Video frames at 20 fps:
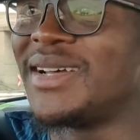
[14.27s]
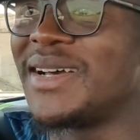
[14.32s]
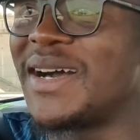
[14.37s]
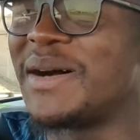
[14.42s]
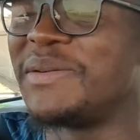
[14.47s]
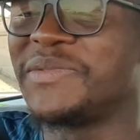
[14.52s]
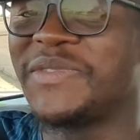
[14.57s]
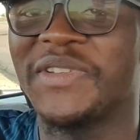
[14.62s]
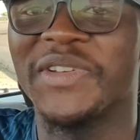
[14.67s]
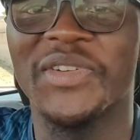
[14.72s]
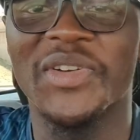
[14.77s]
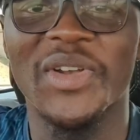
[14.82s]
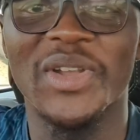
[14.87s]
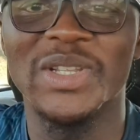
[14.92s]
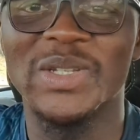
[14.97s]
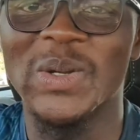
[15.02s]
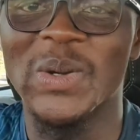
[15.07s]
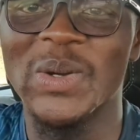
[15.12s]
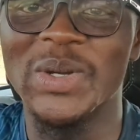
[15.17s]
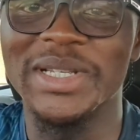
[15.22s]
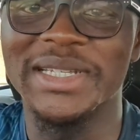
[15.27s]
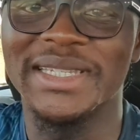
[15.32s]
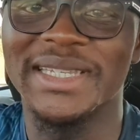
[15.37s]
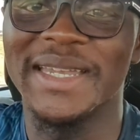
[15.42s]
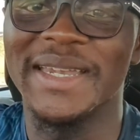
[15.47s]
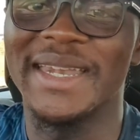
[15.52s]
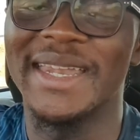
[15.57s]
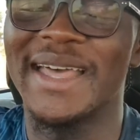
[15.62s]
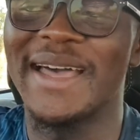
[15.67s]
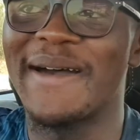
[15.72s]
This vehicle was
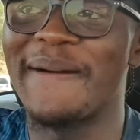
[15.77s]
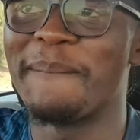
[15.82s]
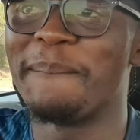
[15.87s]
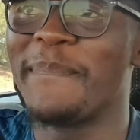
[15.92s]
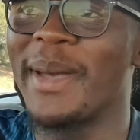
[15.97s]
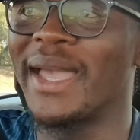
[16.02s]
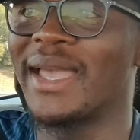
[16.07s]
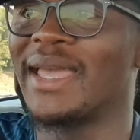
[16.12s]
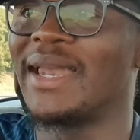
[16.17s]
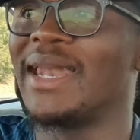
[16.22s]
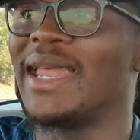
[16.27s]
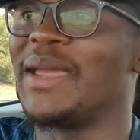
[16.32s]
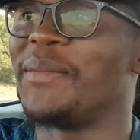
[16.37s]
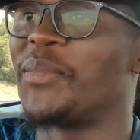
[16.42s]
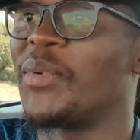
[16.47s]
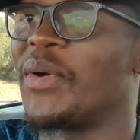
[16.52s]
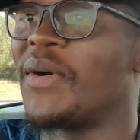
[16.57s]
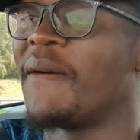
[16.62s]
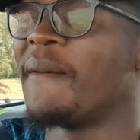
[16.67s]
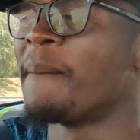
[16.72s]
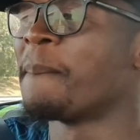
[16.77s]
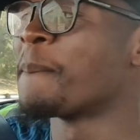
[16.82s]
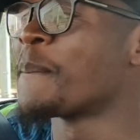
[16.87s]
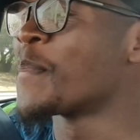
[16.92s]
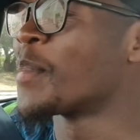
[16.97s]
launched in back in April,